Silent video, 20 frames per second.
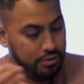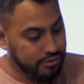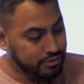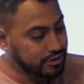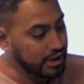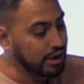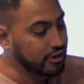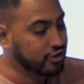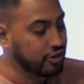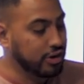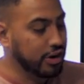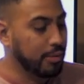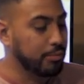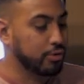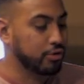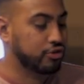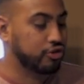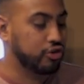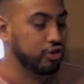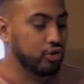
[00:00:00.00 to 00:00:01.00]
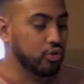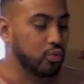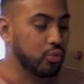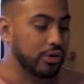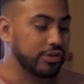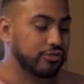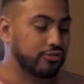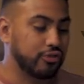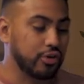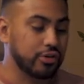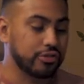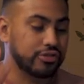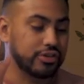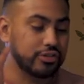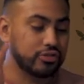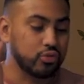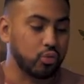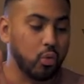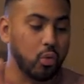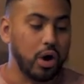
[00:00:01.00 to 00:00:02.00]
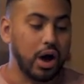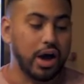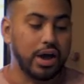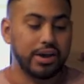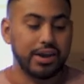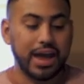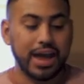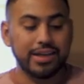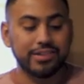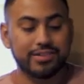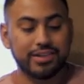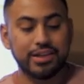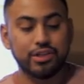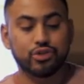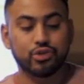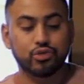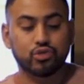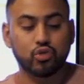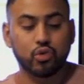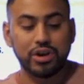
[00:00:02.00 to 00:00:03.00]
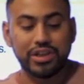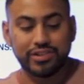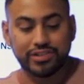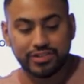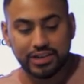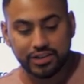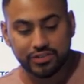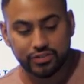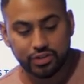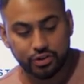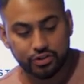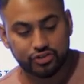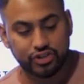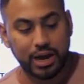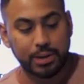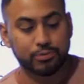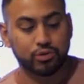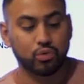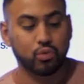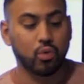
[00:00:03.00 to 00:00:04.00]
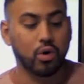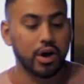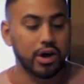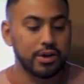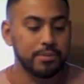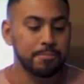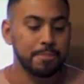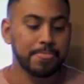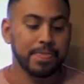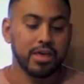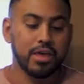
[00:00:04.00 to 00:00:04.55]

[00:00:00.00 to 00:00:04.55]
Section number 2 was verses 19 through 26 there in chapter 1.